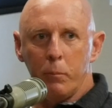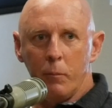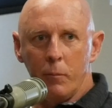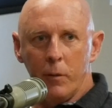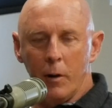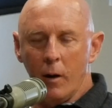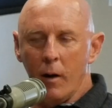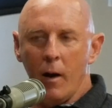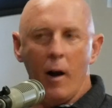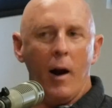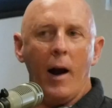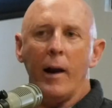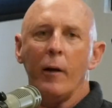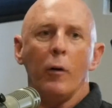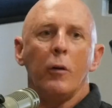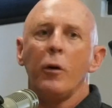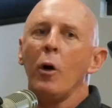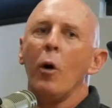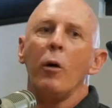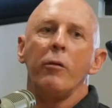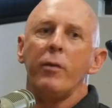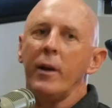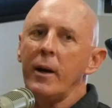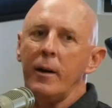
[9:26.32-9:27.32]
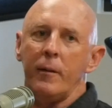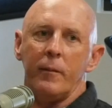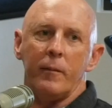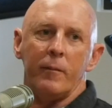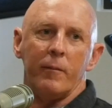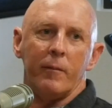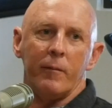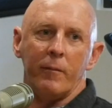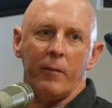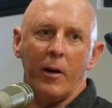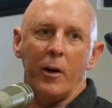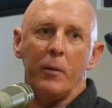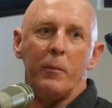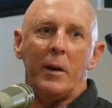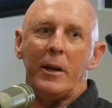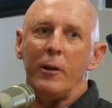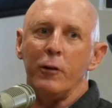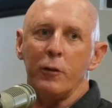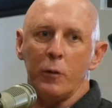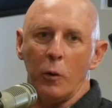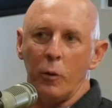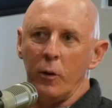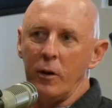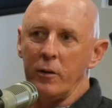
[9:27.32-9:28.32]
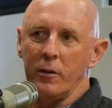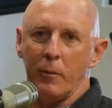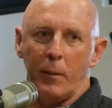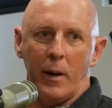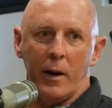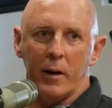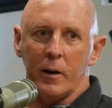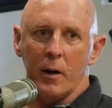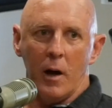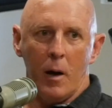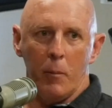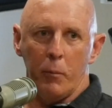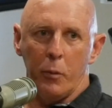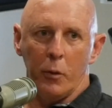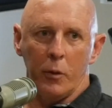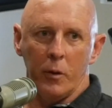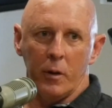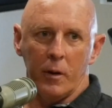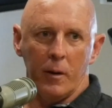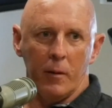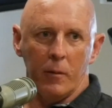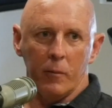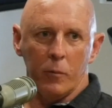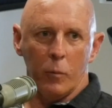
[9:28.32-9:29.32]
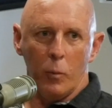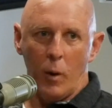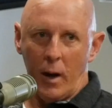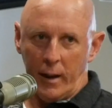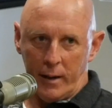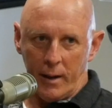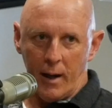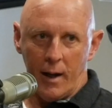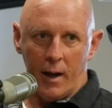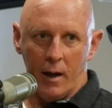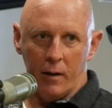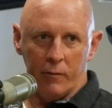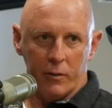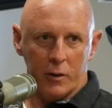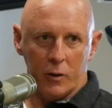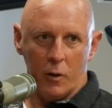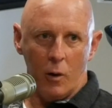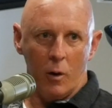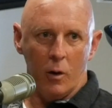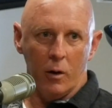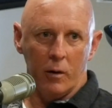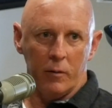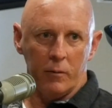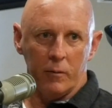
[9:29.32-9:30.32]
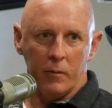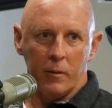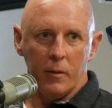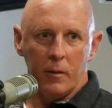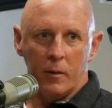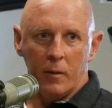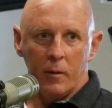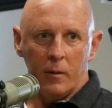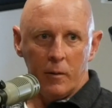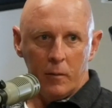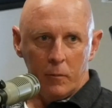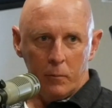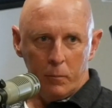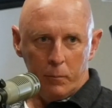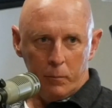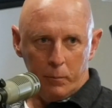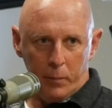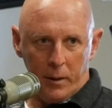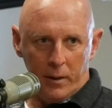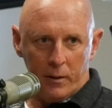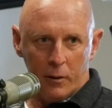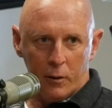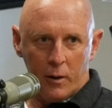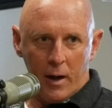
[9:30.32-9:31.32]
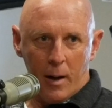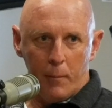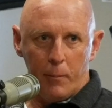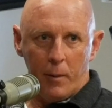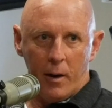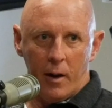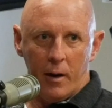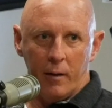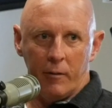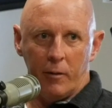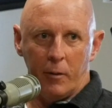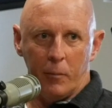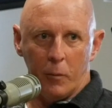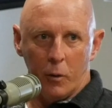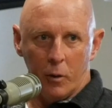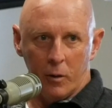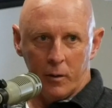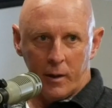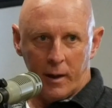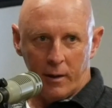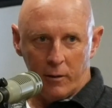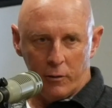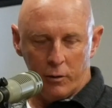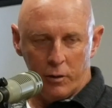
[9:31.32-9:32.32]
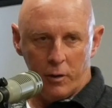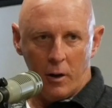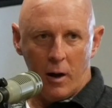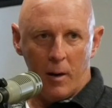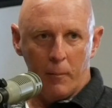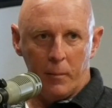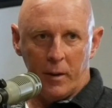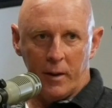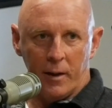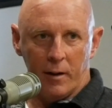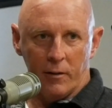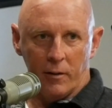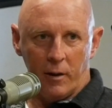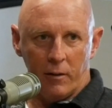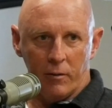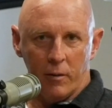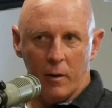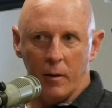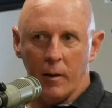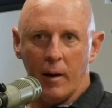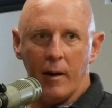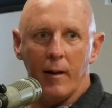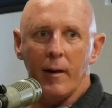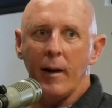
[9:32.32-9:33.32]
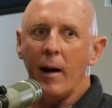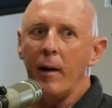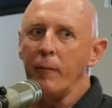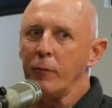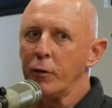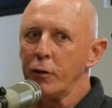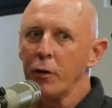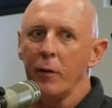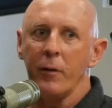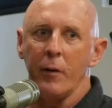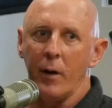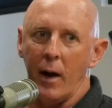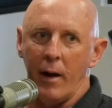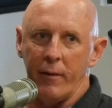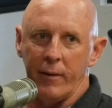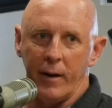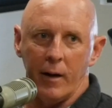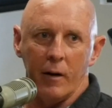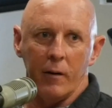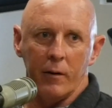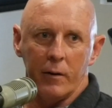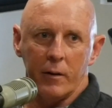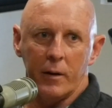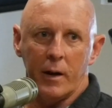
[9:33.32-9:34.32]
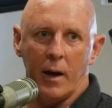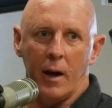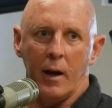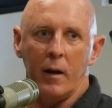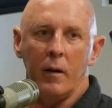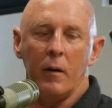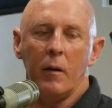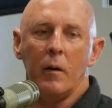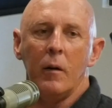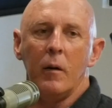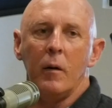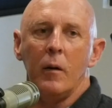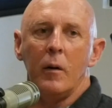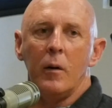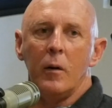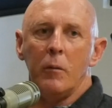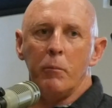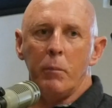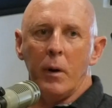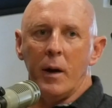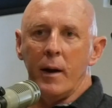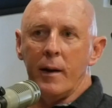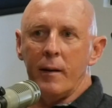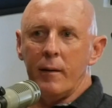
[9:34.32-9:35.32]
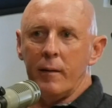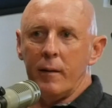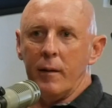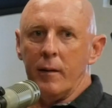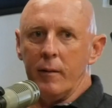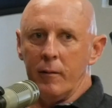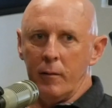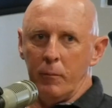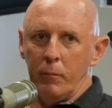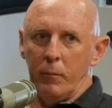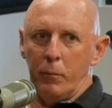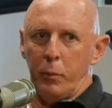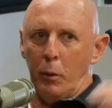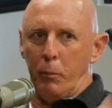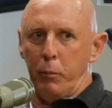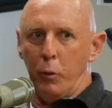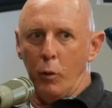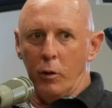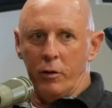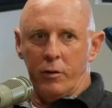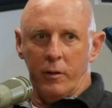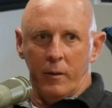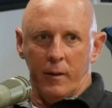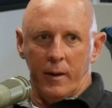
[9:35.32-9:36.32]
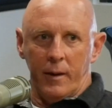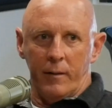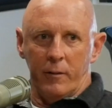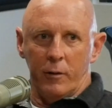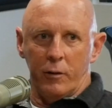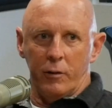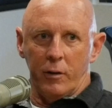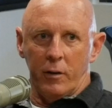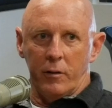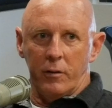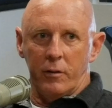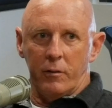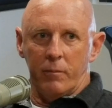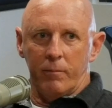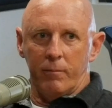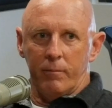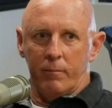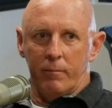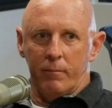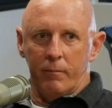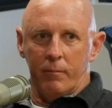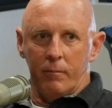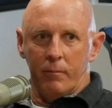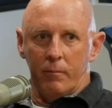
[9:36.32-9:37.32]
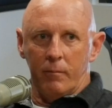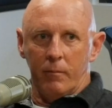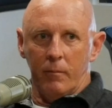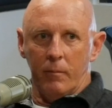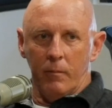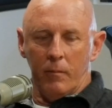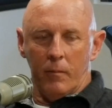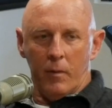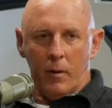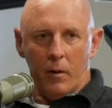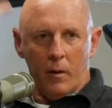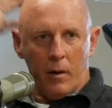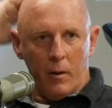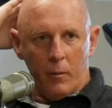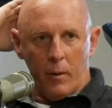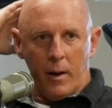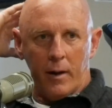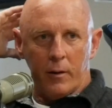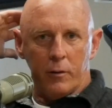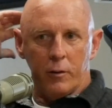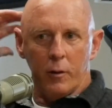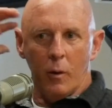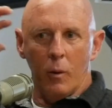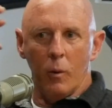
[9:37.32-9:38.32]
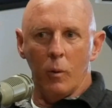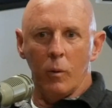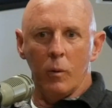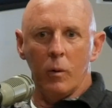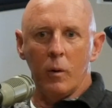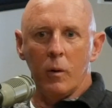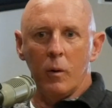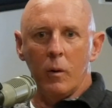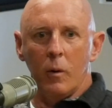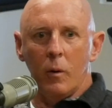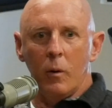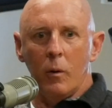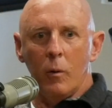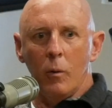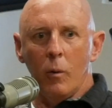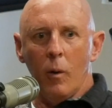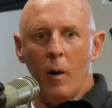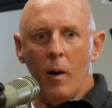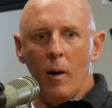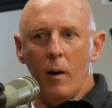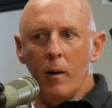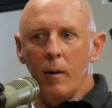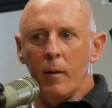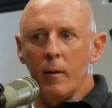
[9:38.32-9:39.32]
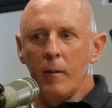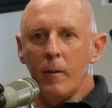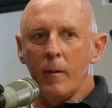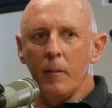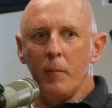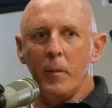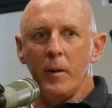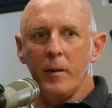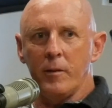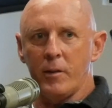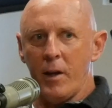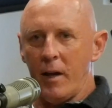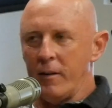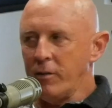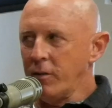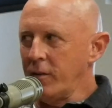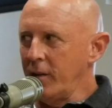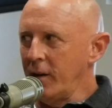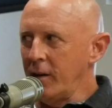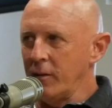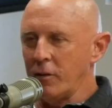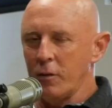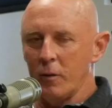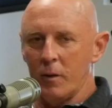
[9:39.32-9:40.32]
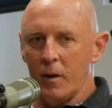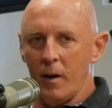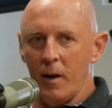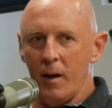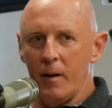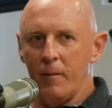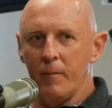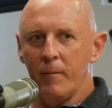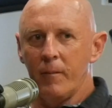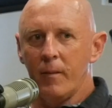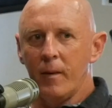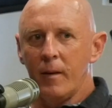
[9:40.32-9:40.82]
I don't know of very many stories about a cop pulling a white guy out of a car and beating the crap out of him or getting shot because and I'm sure they're out there, okay? Mm-hmm. But proportionally, they're just, all right. So let me just ask this, okay?